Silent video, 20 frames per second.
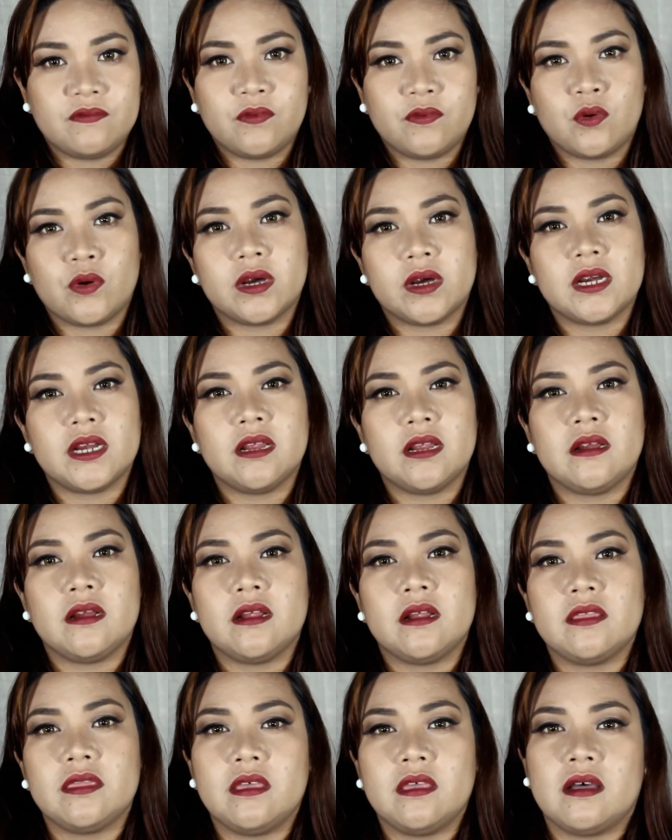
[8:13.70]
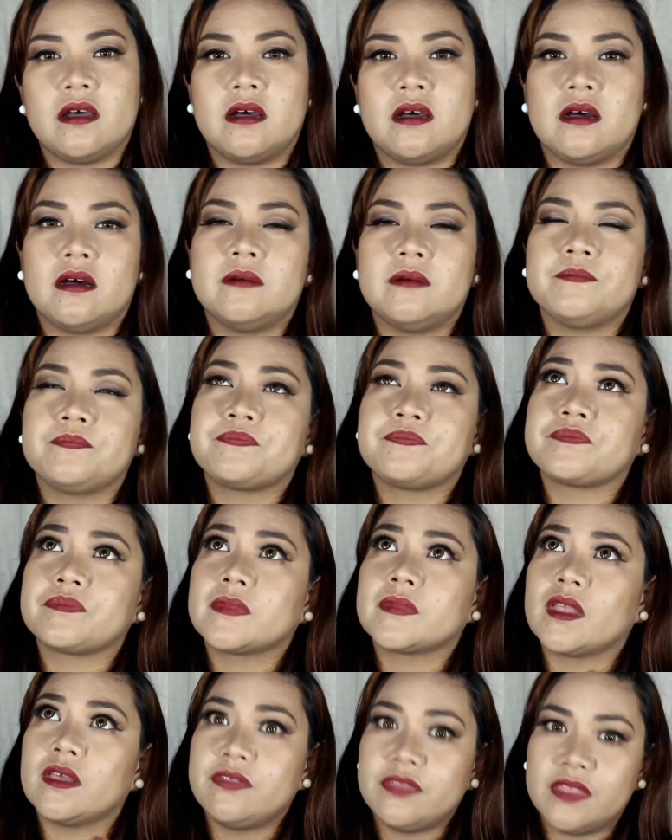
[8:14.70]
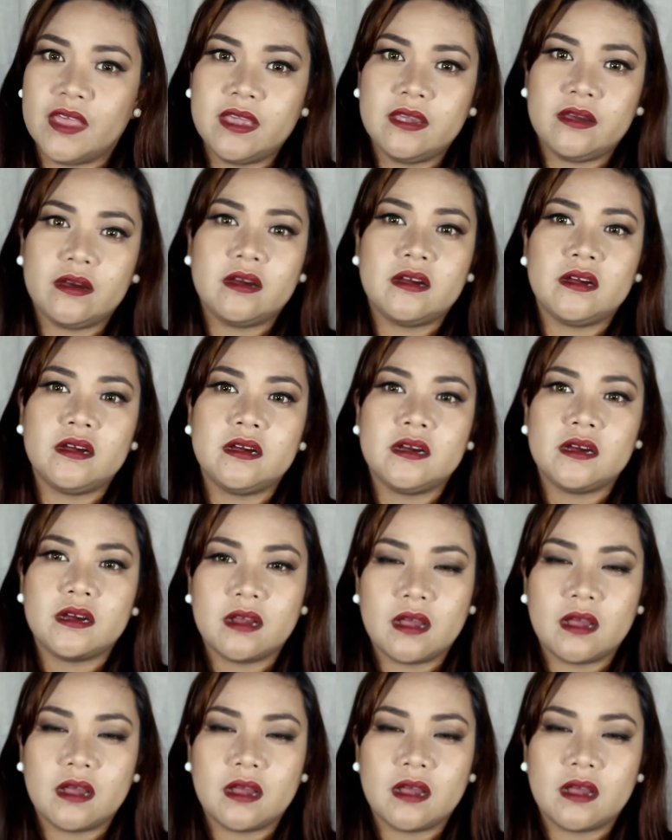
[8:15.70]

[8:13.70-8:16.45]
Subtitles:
for the thicker